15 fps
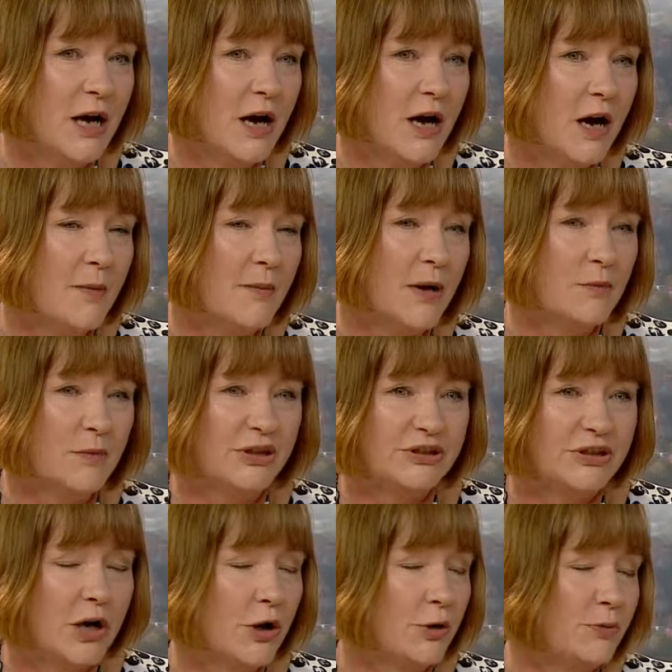And we
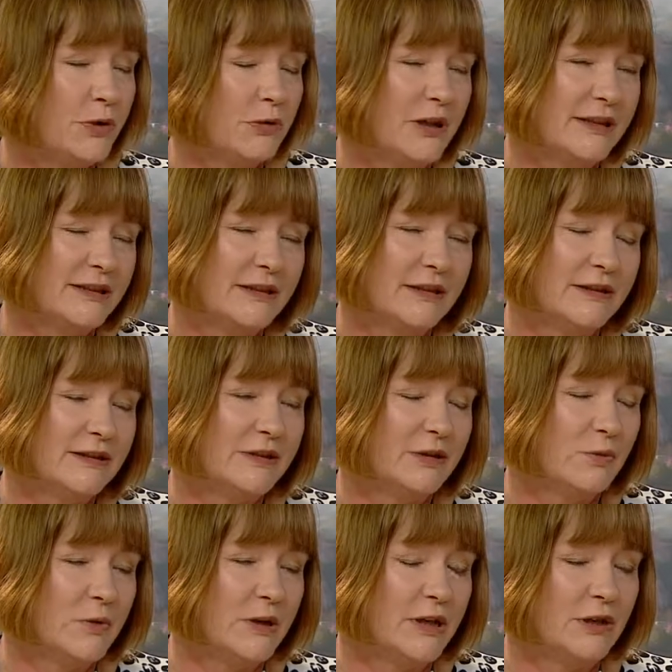just hope your listeners
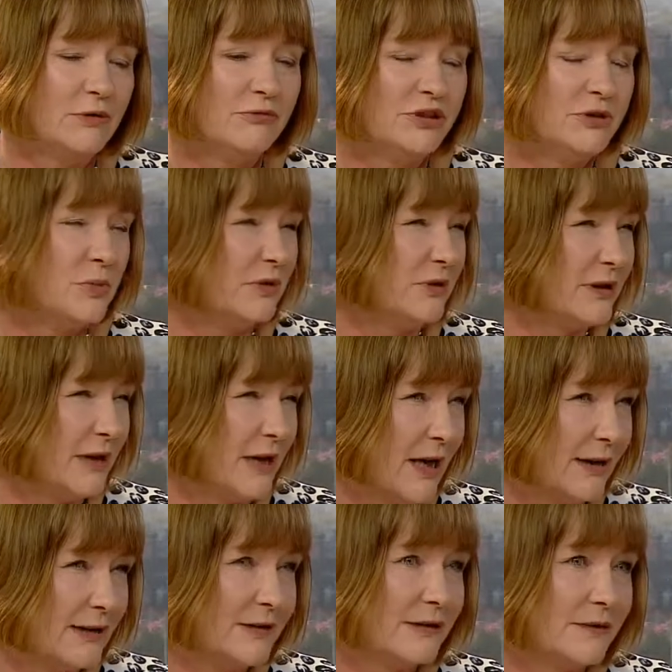will respond to
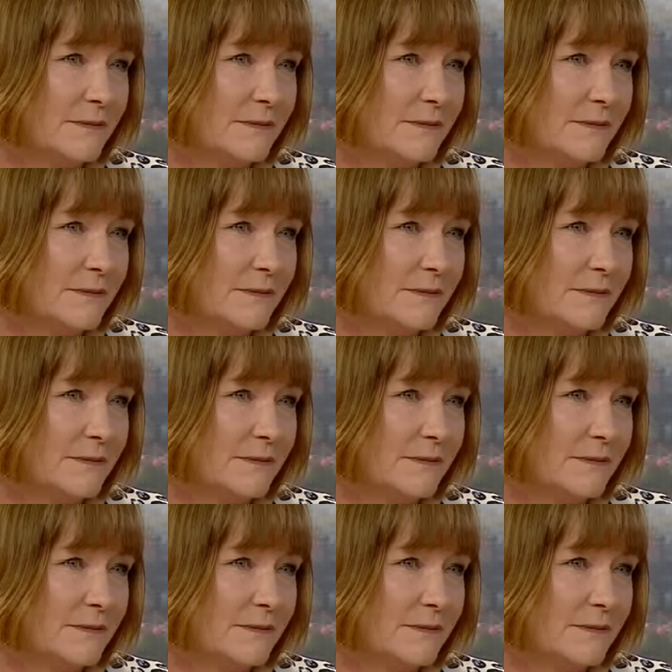that.